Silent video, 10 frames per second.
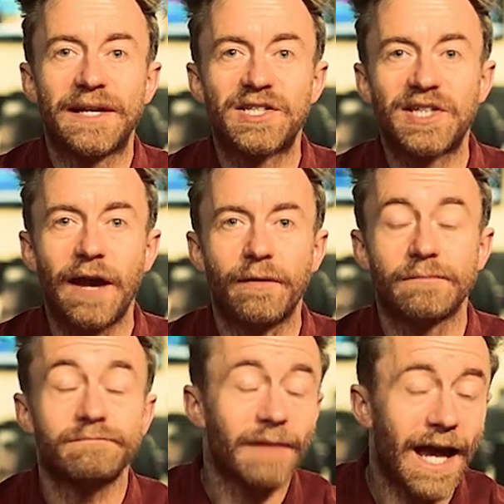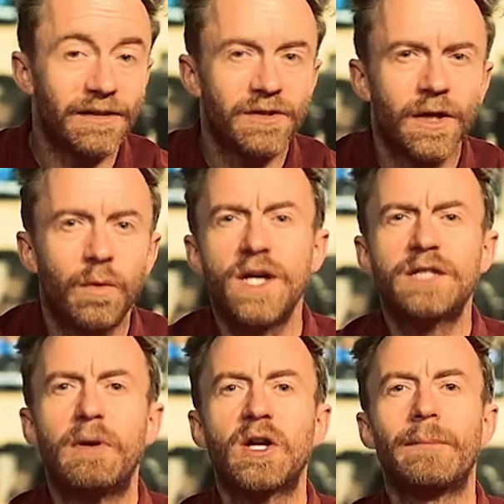plays Skerritt, and we
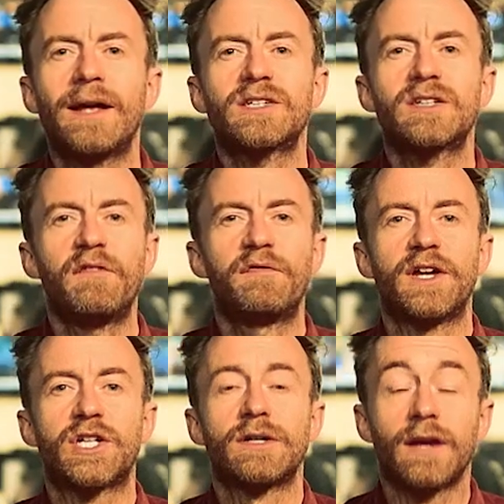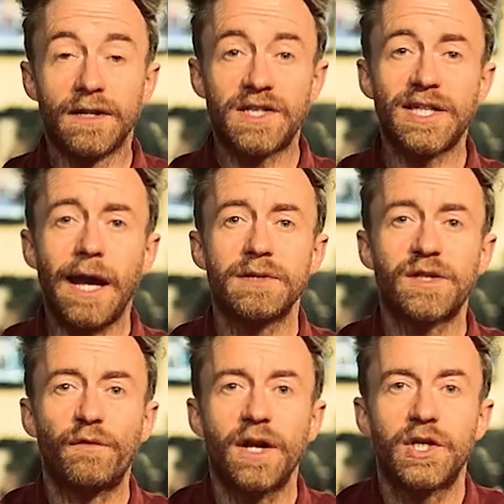spoke about suffrage and
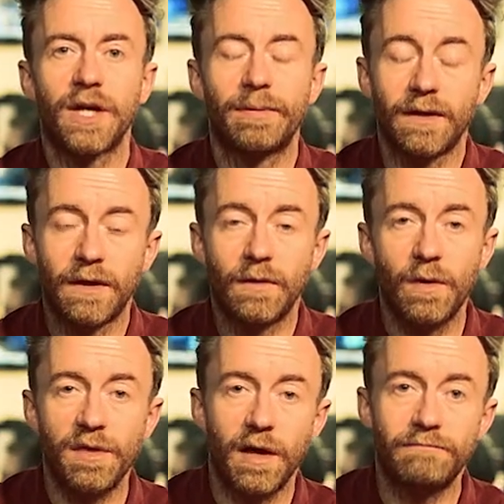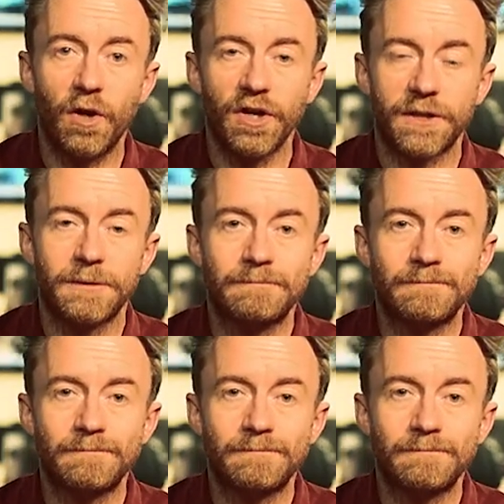Skerritt's friendship with her monarch.